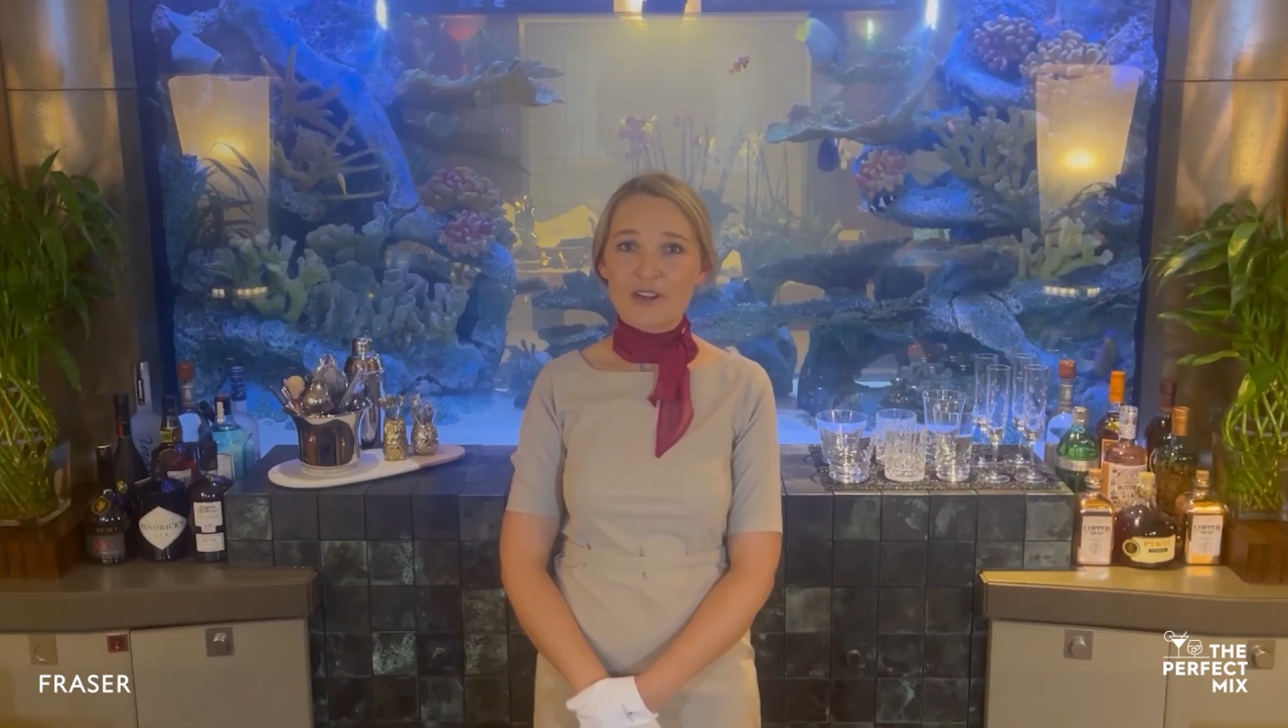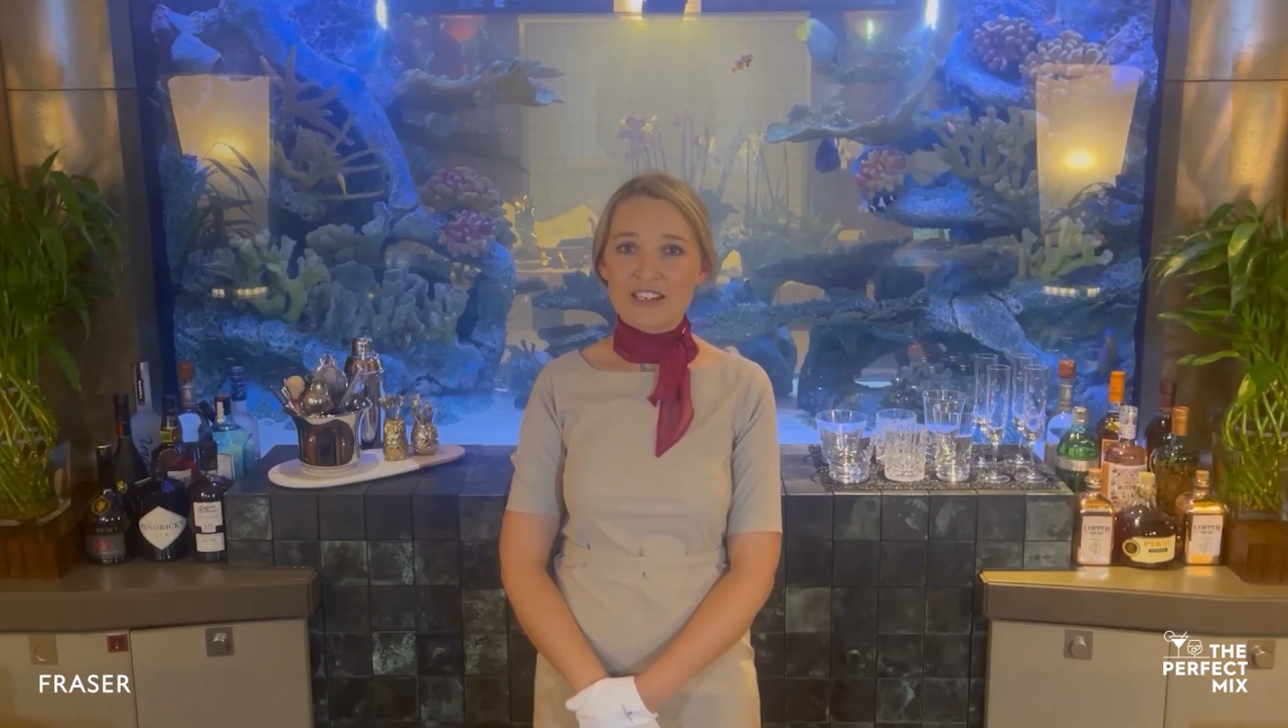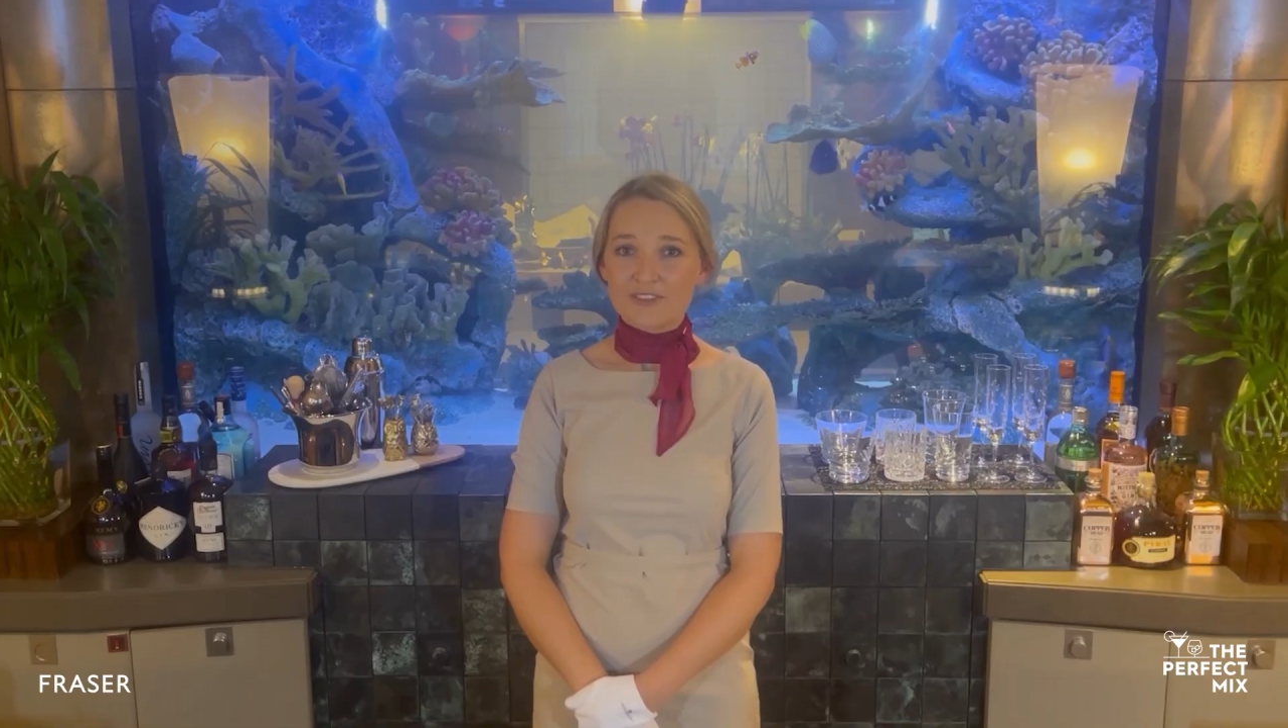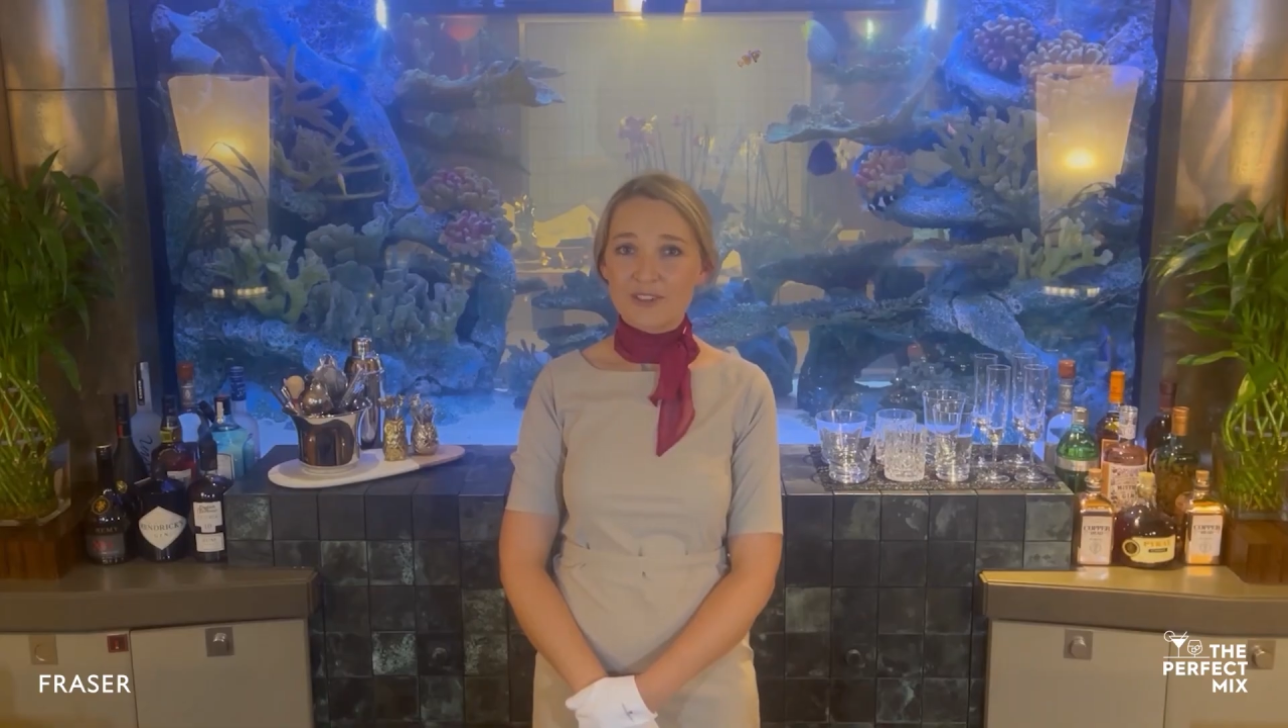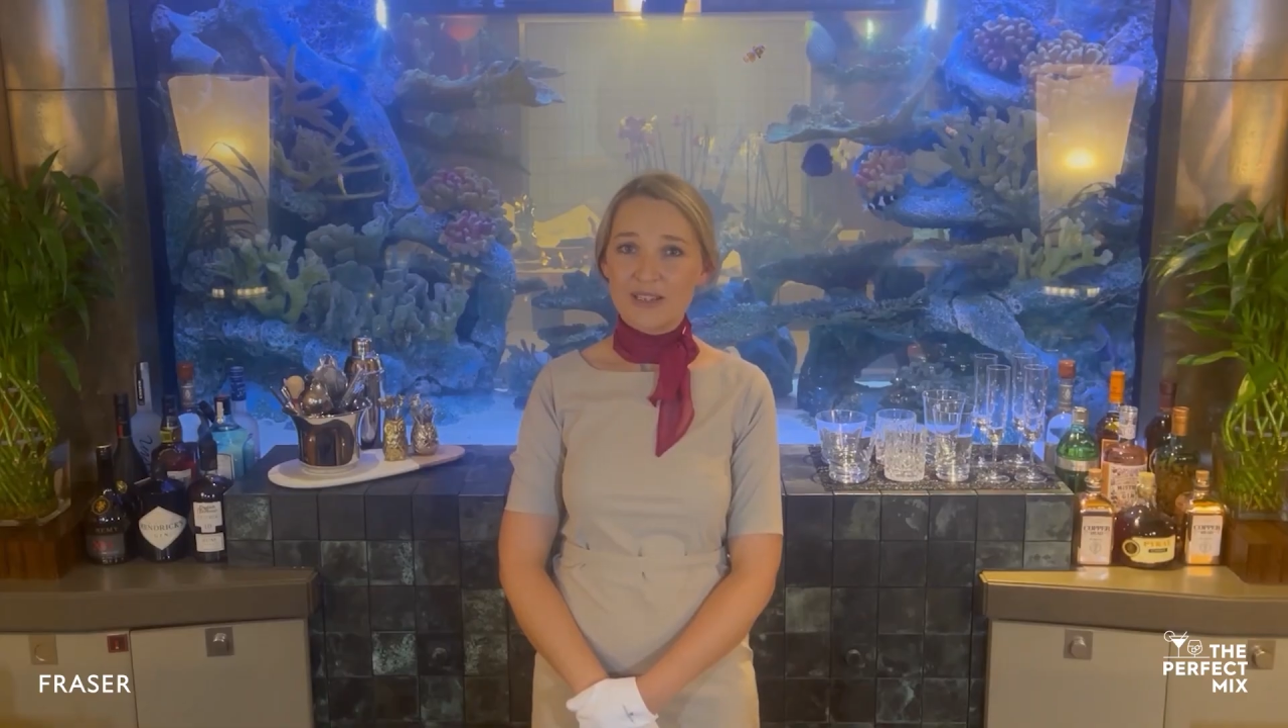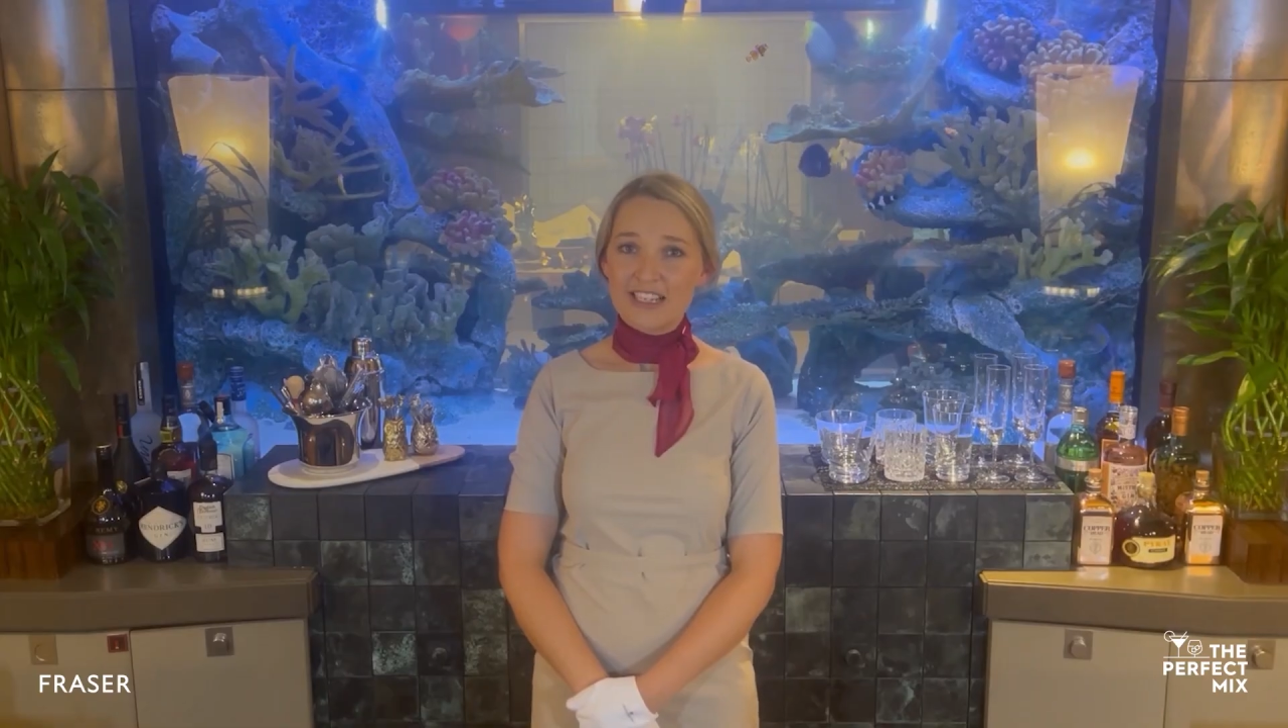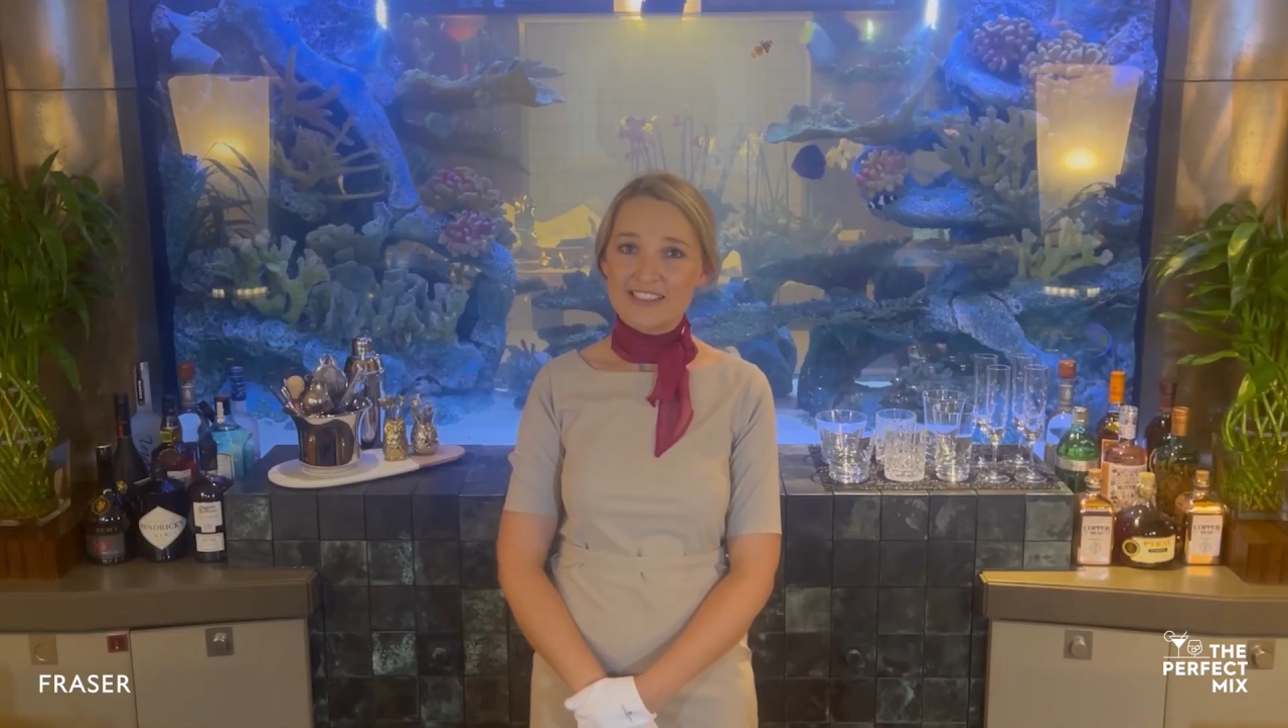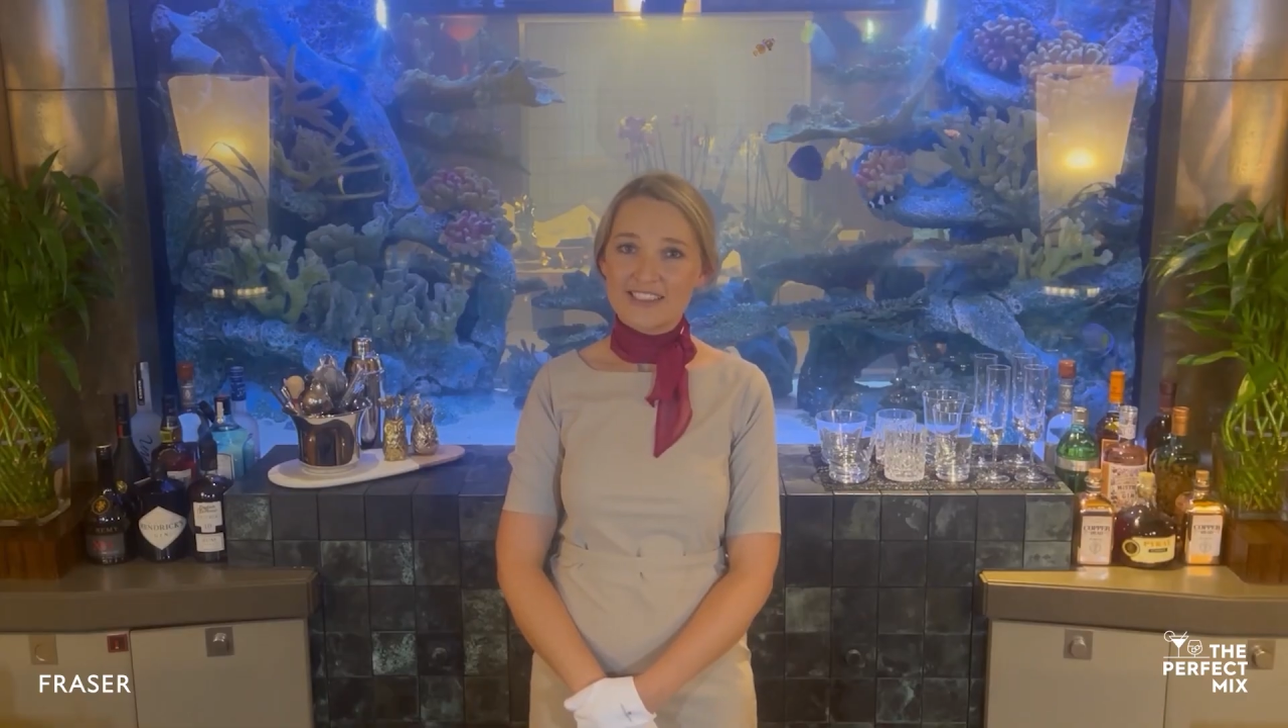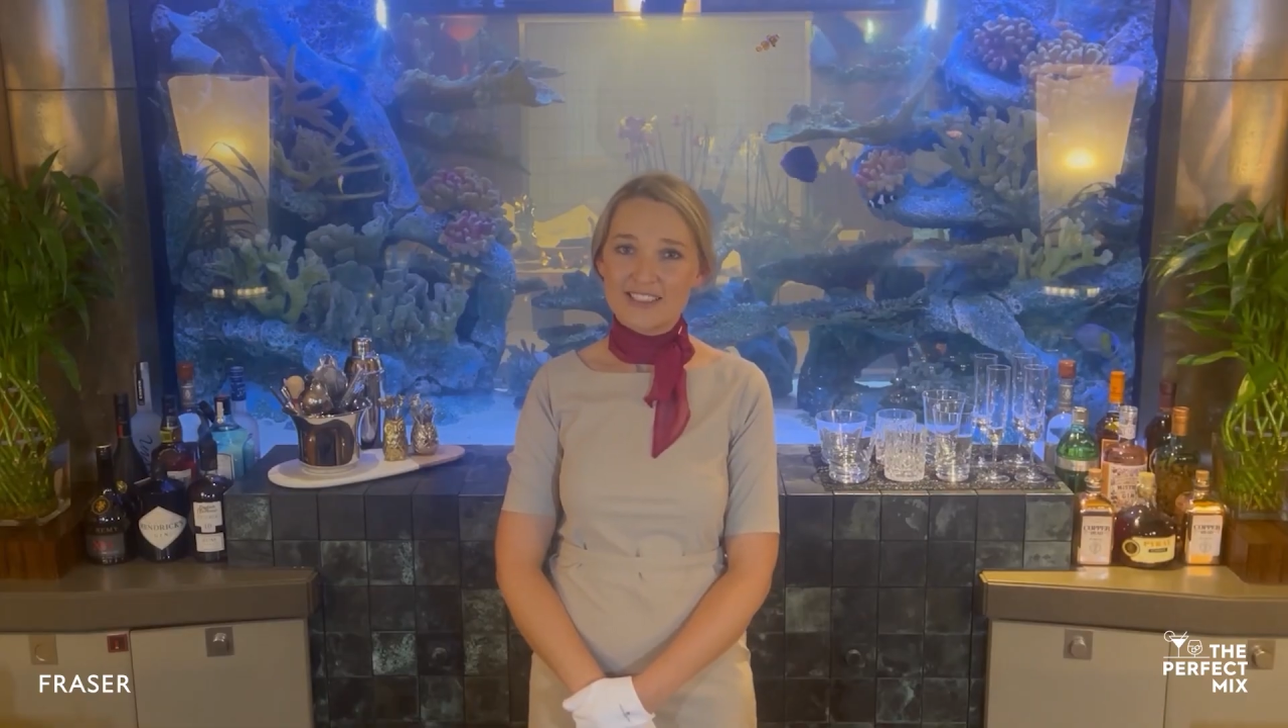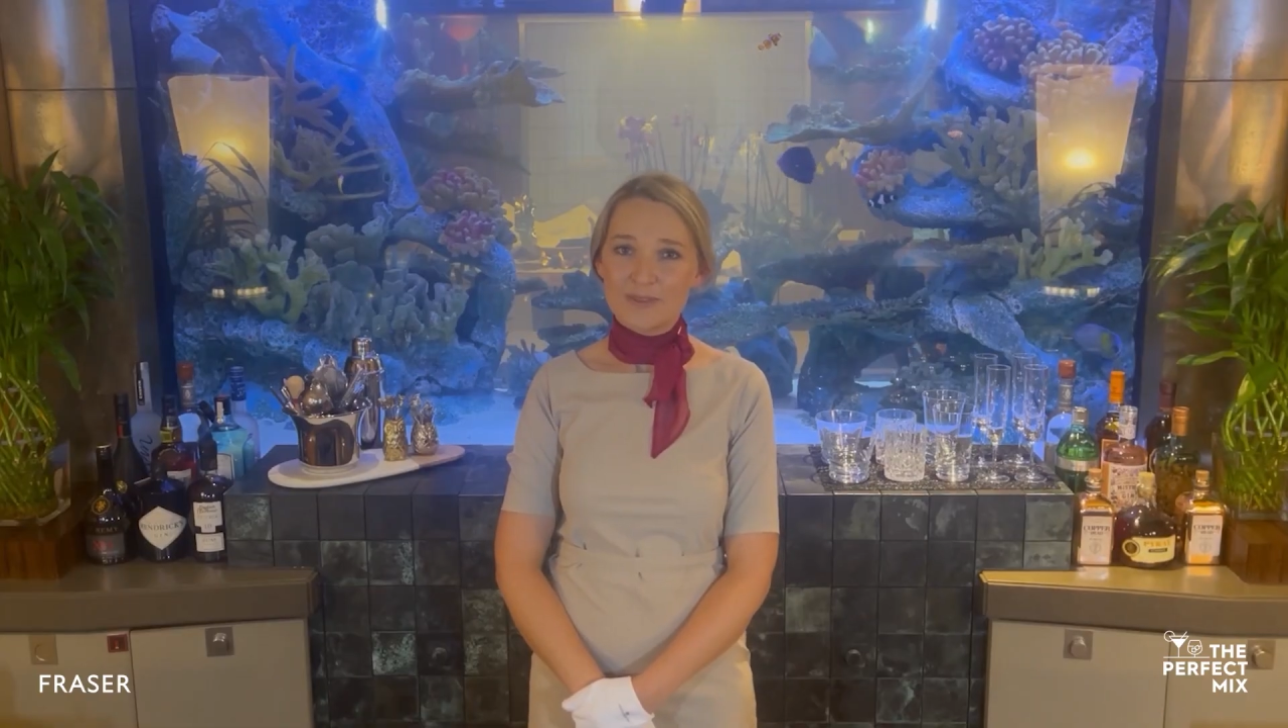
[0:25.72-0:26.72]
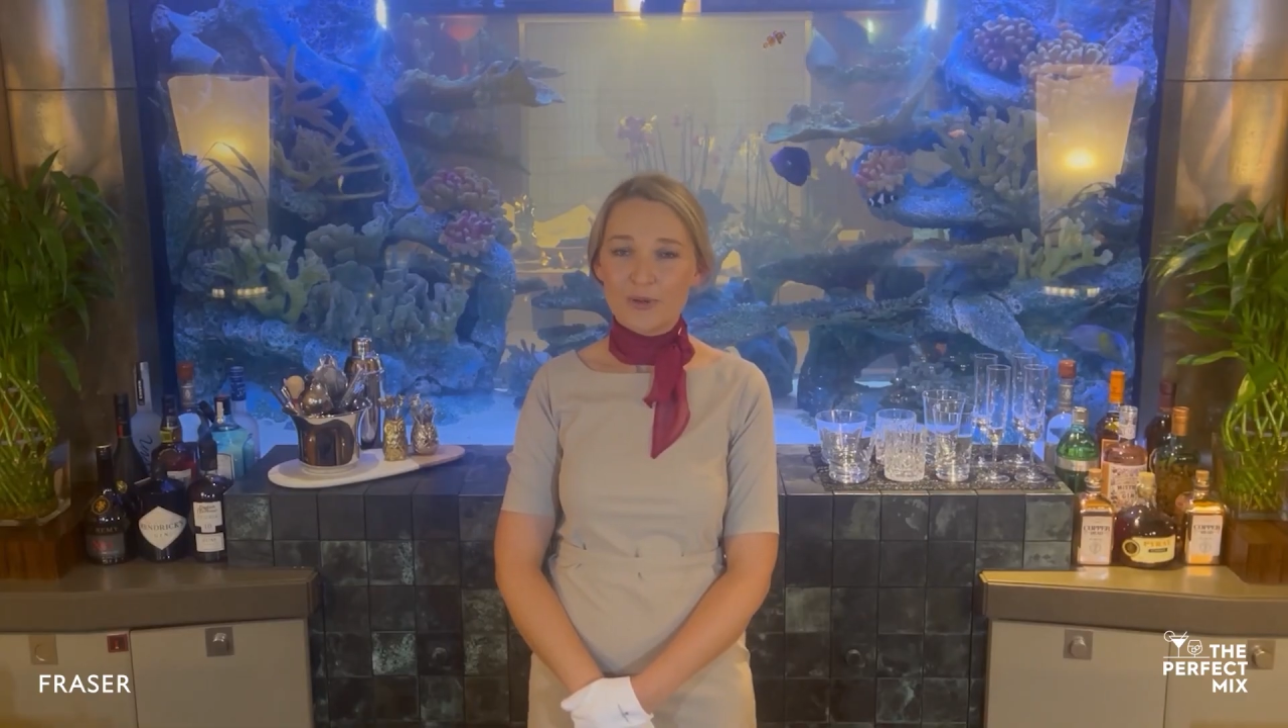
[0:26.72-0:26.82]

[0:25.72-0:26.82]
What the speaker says: wonderful places,